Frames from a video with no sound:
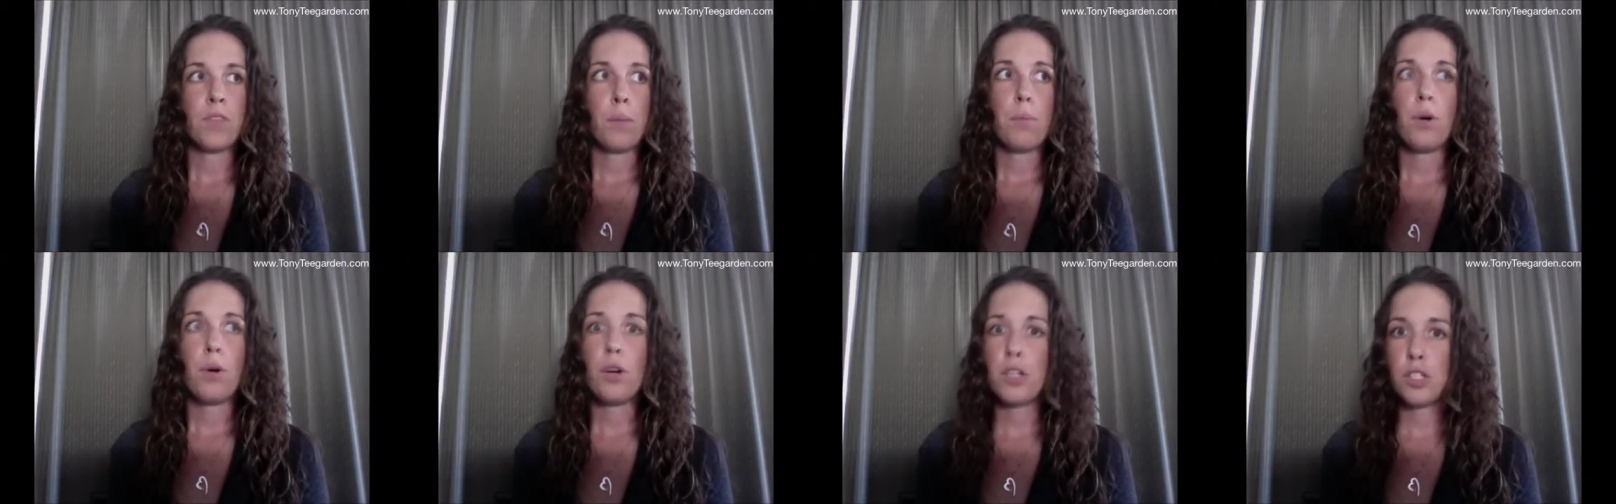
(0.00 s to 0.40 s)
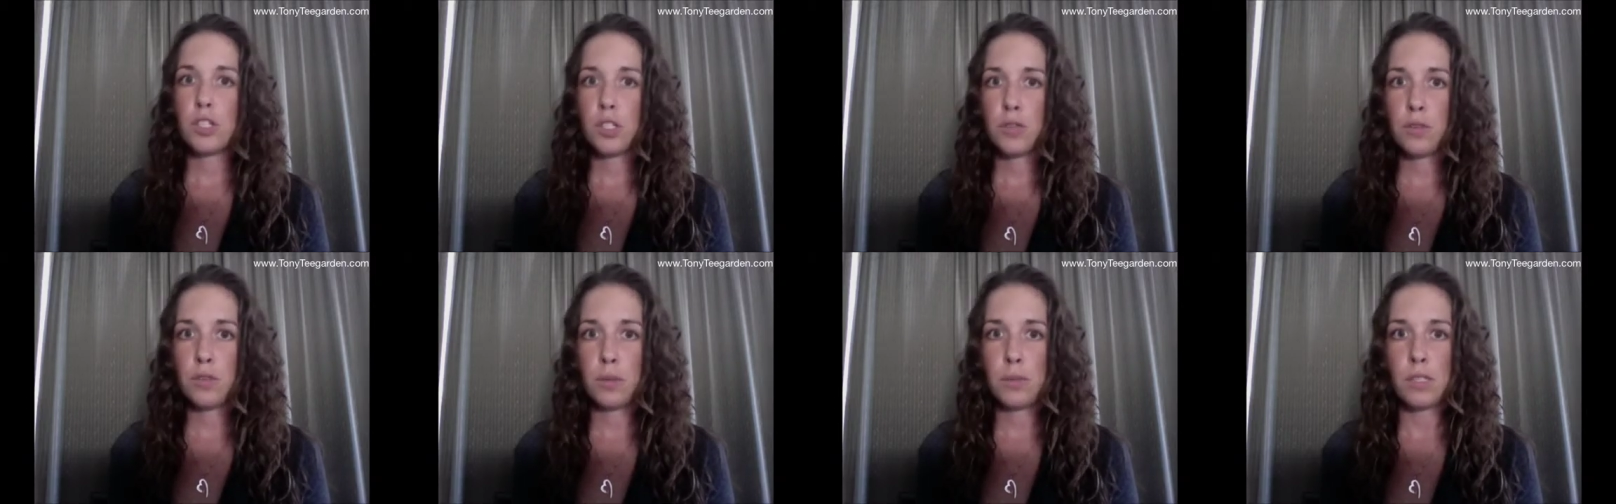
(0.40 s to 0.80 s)

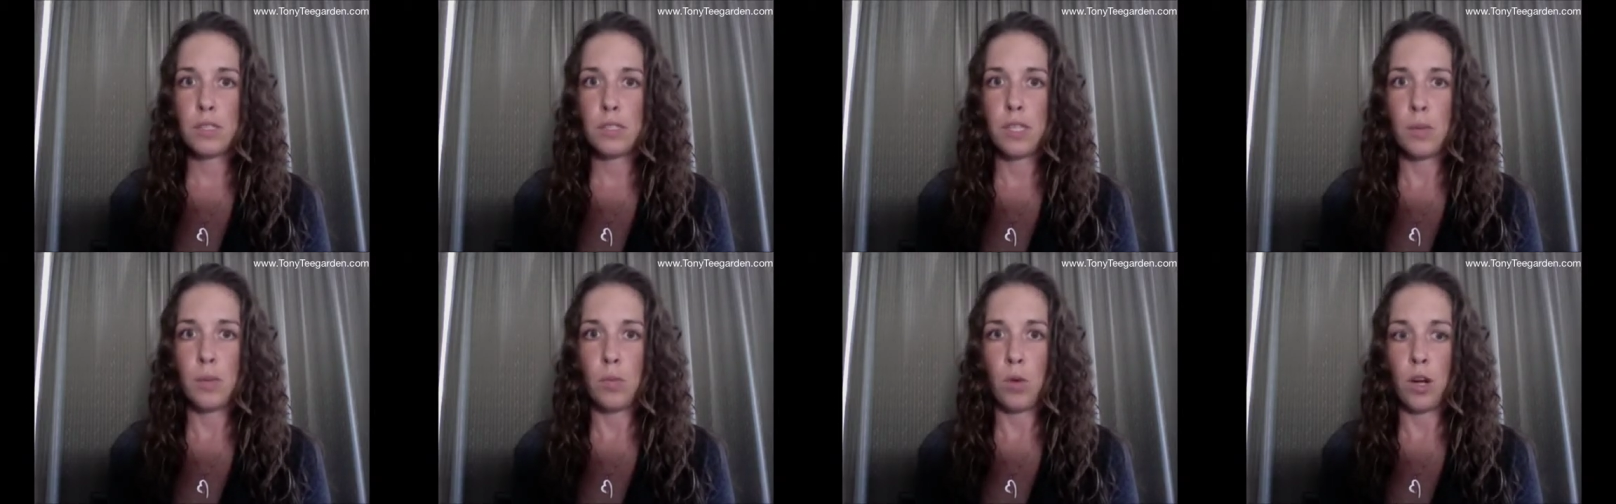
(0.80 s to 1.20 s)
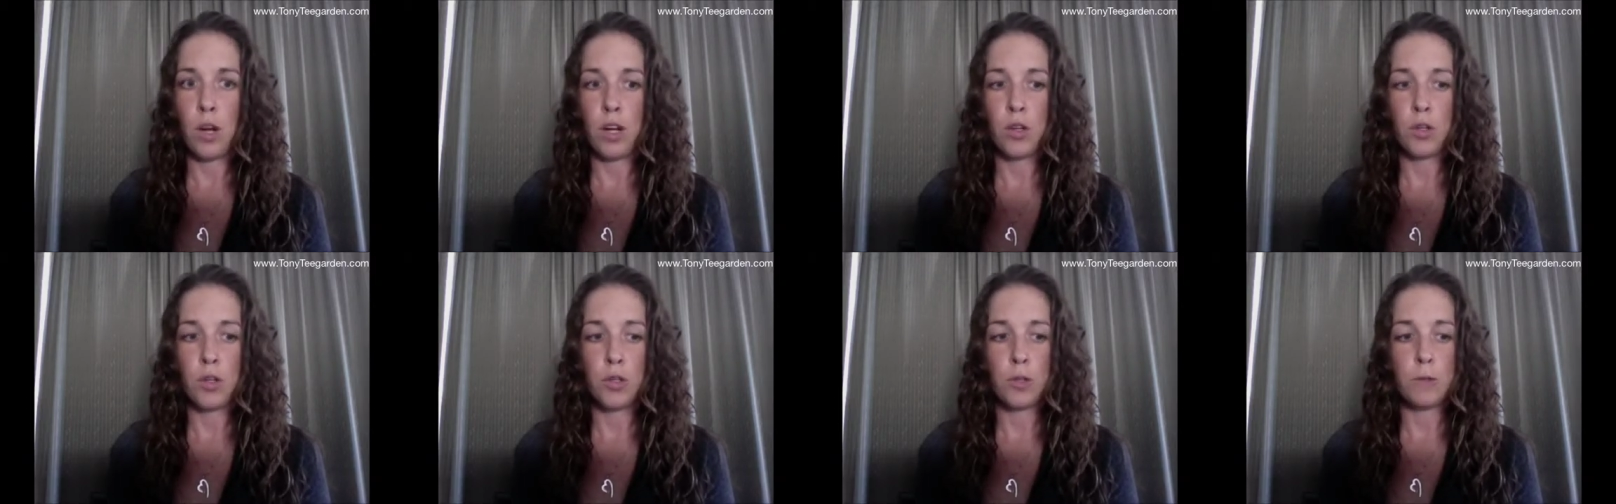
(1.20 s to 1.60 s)
push from someone
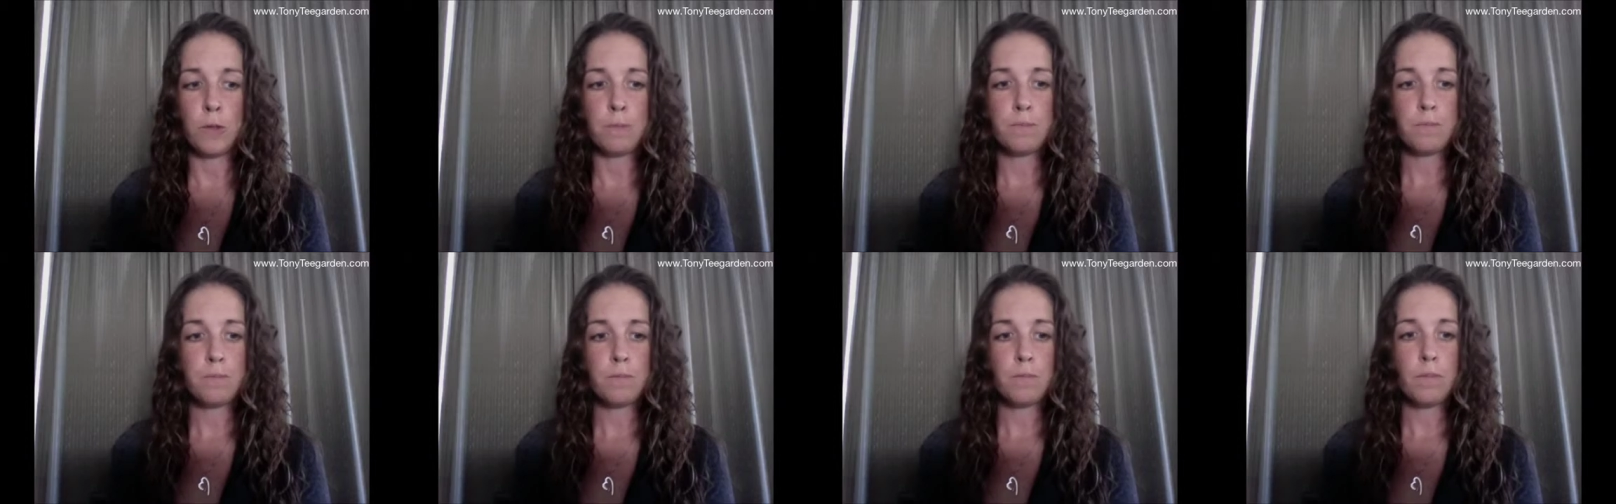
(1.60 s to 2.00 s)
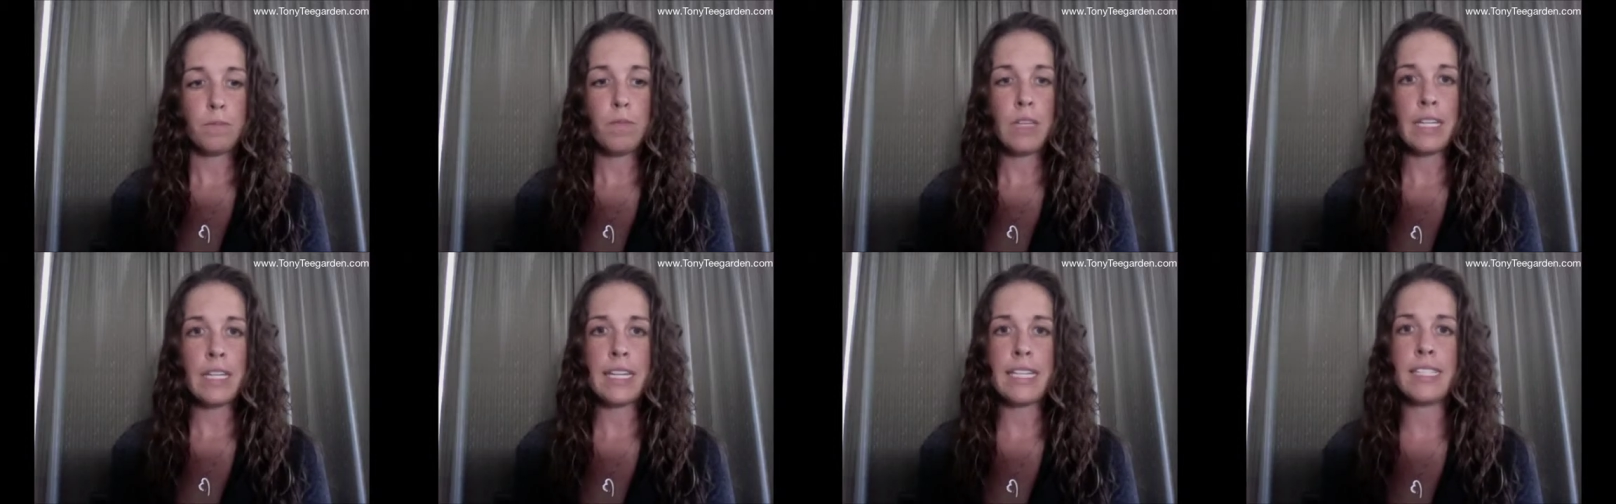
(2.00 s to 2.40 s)
who
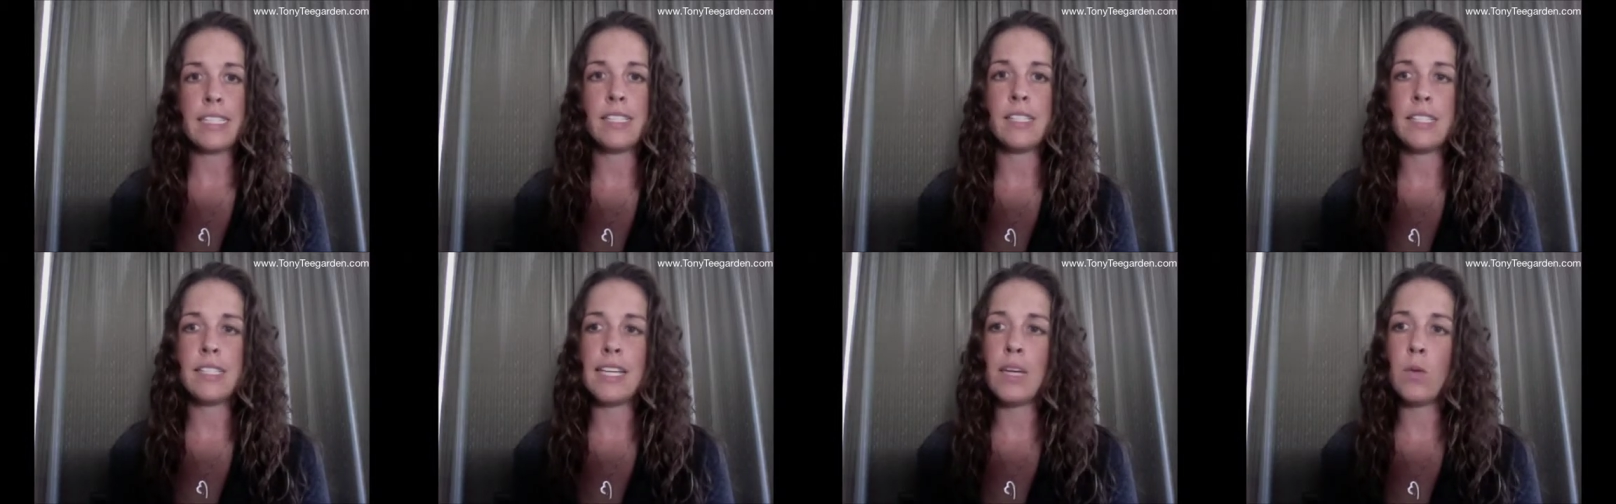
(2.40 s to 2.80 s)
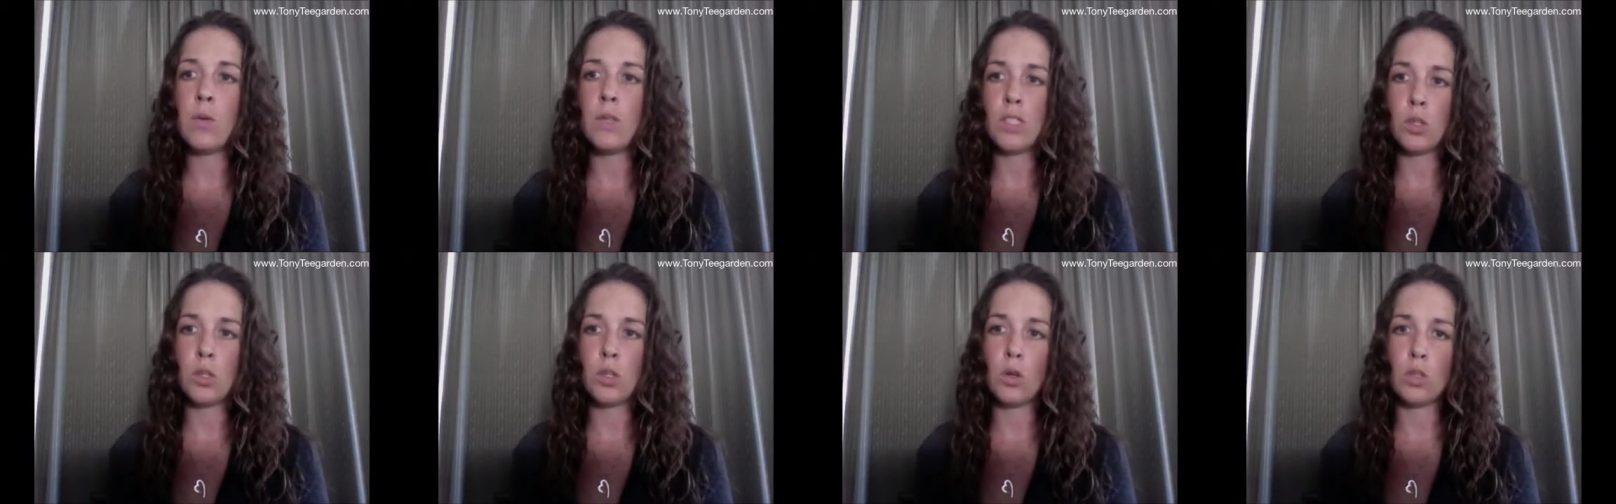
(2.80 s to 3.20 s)
can see
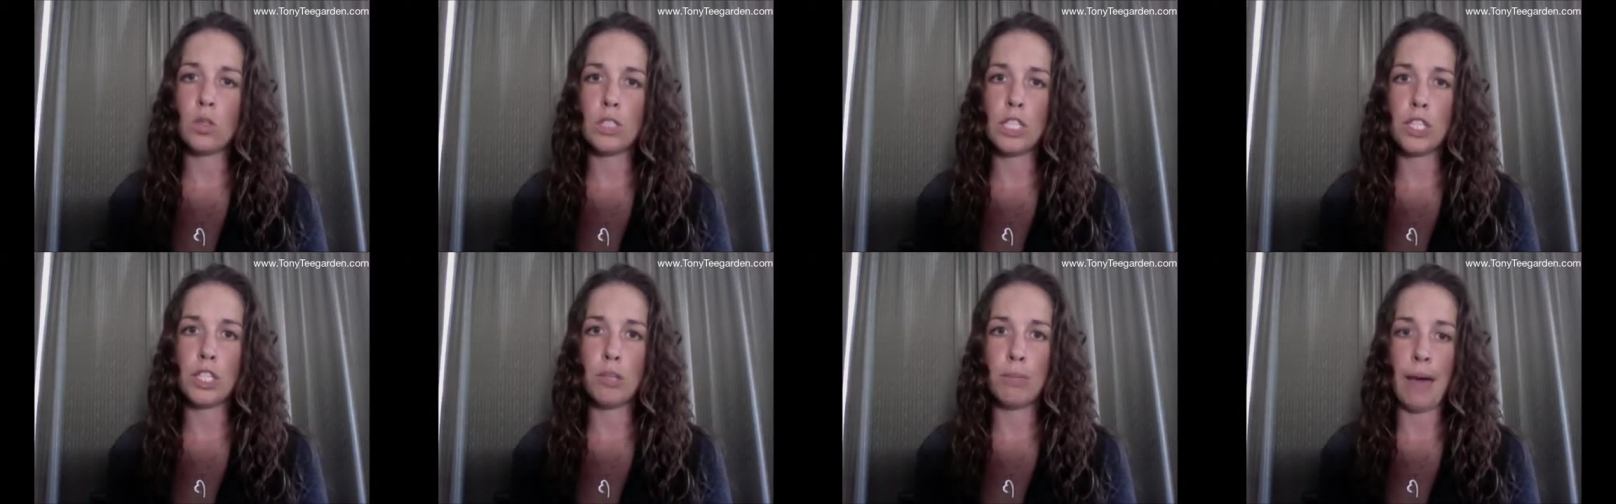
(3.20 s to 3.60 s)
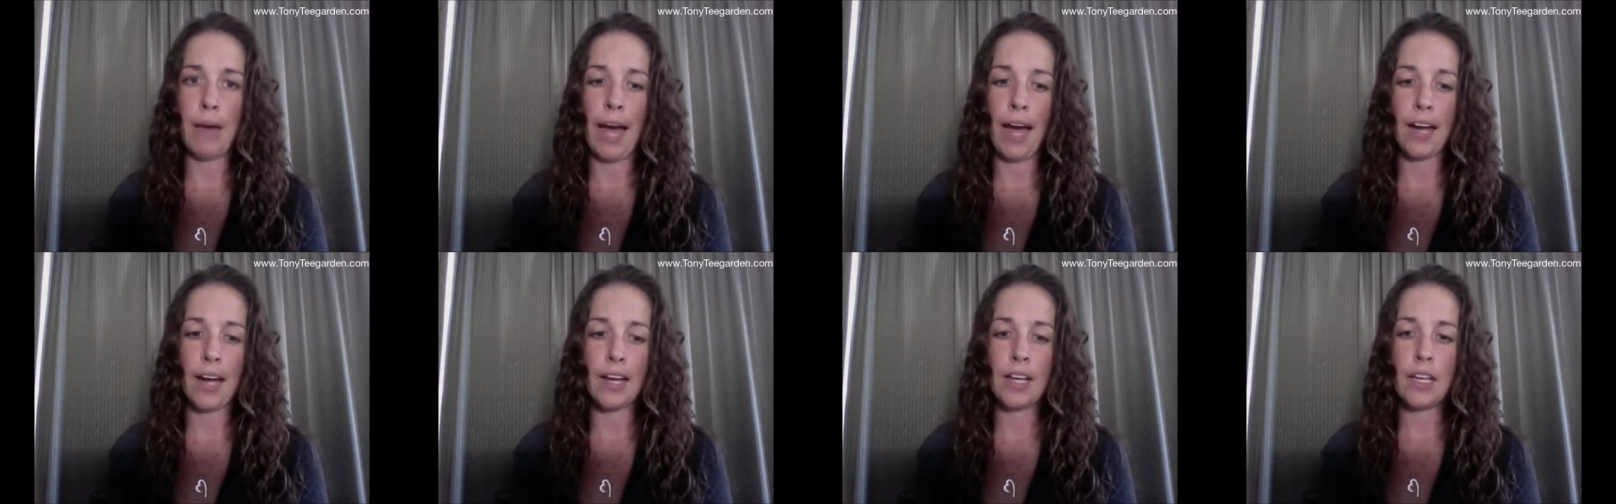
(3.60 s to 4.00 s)
what's holding you
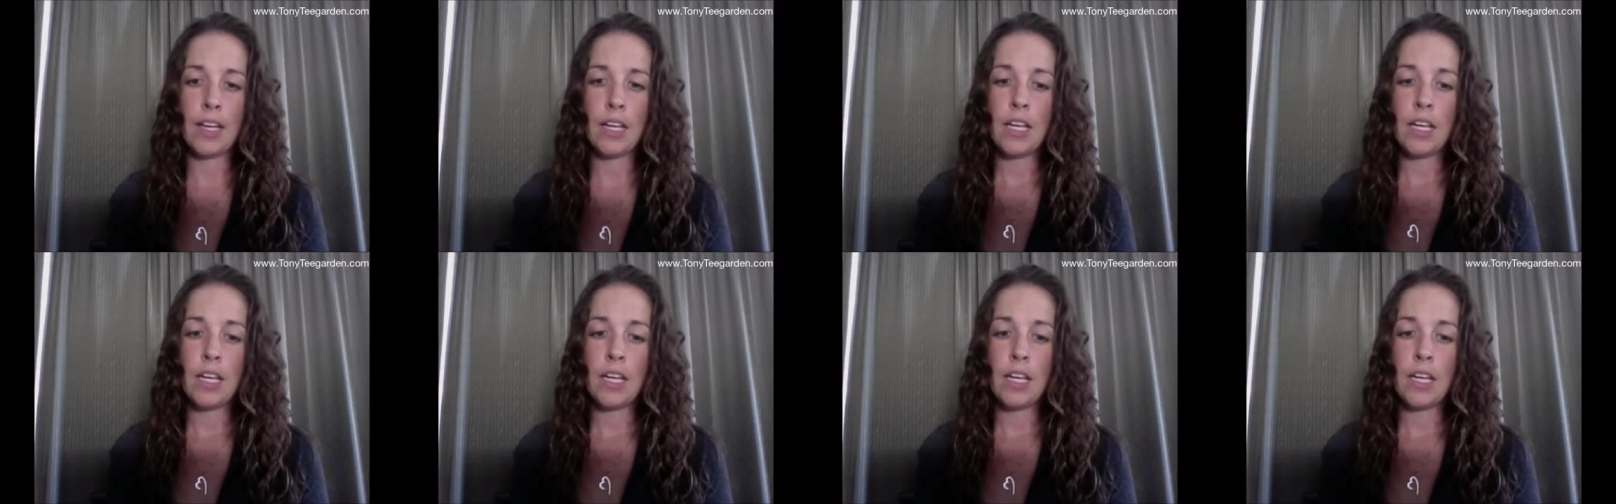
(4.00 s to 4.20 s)
back,